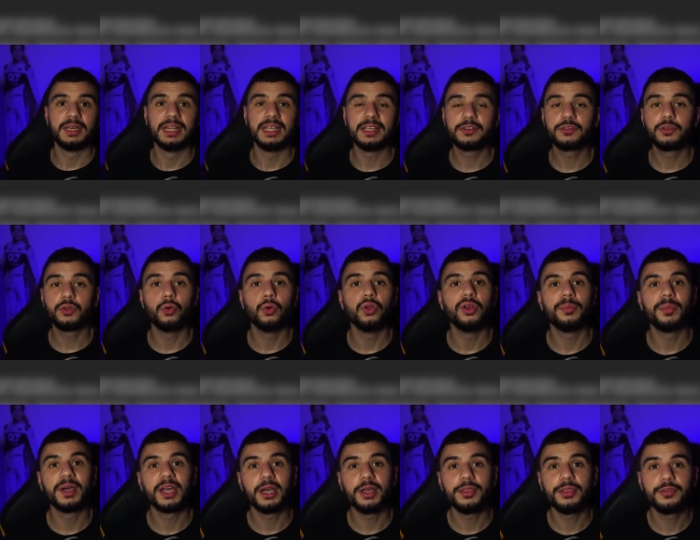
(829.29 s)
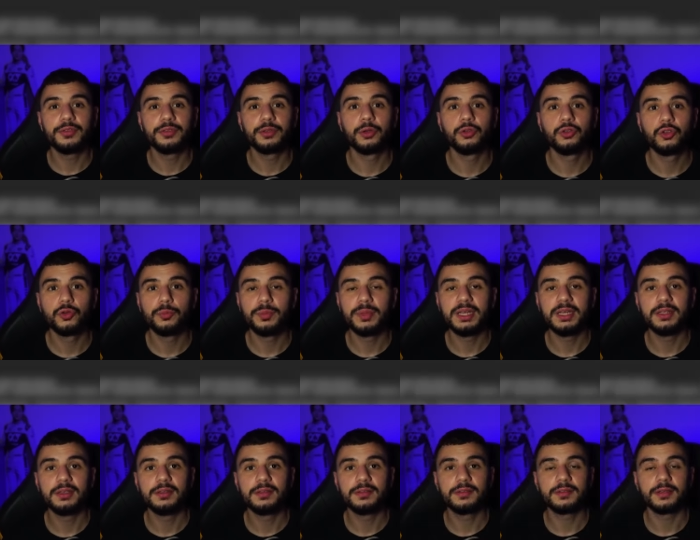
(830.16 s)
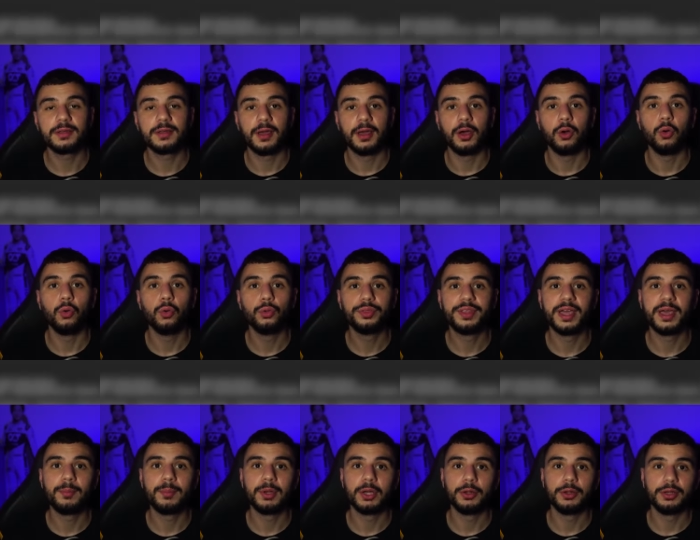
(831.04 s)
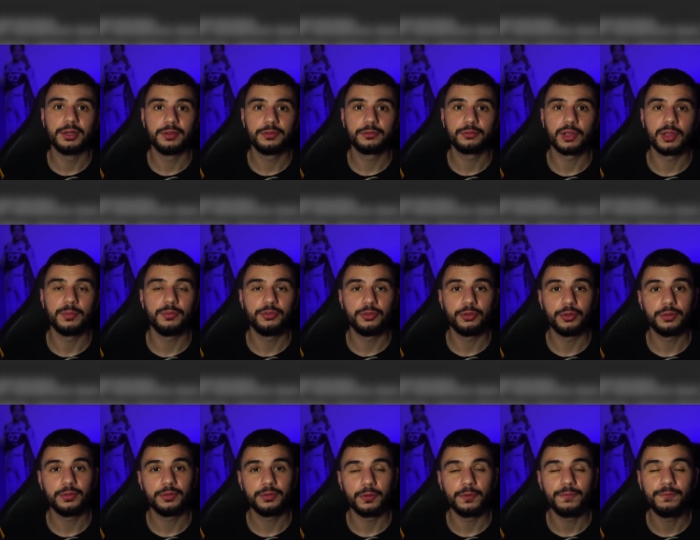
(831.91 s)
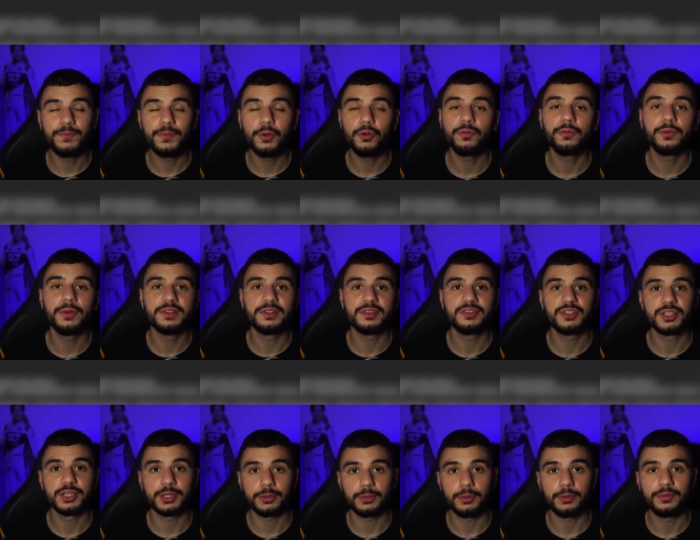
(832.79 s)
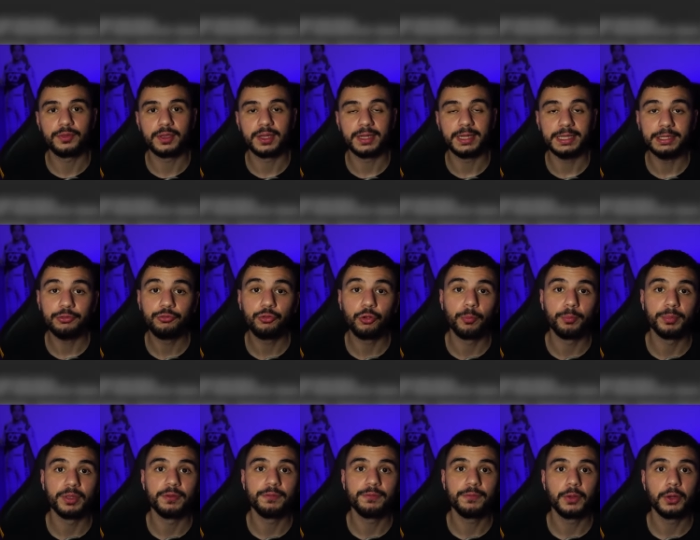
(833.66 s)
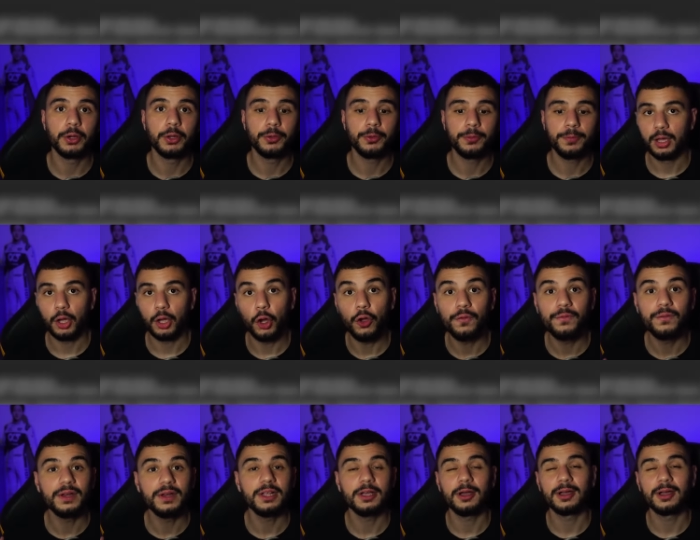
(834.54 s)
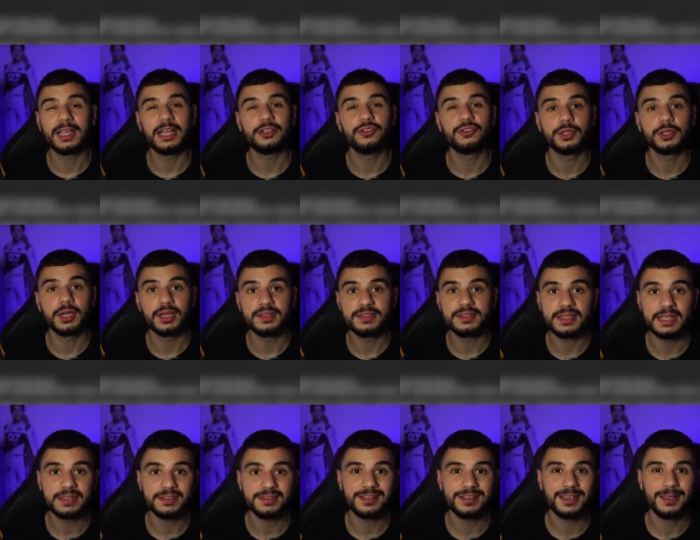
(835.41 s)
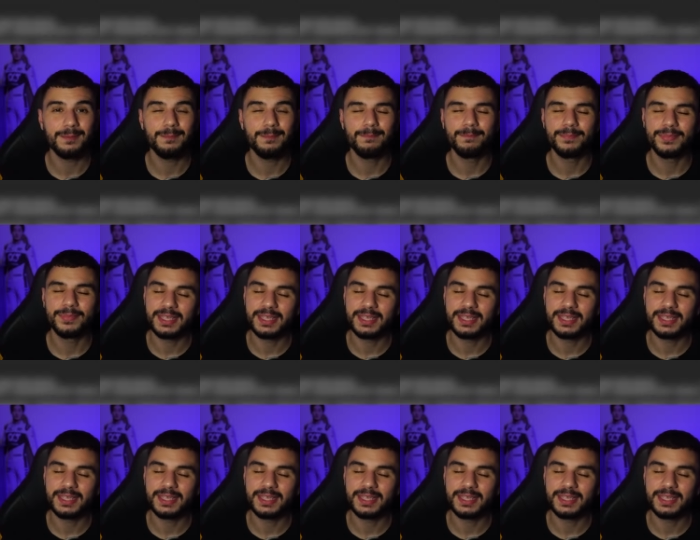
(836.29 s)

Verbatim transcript: Links to all of my other social medias are all down below in the description, so feel free to check those out and drop me a follow. Hopefully, I'll catch you guys next time.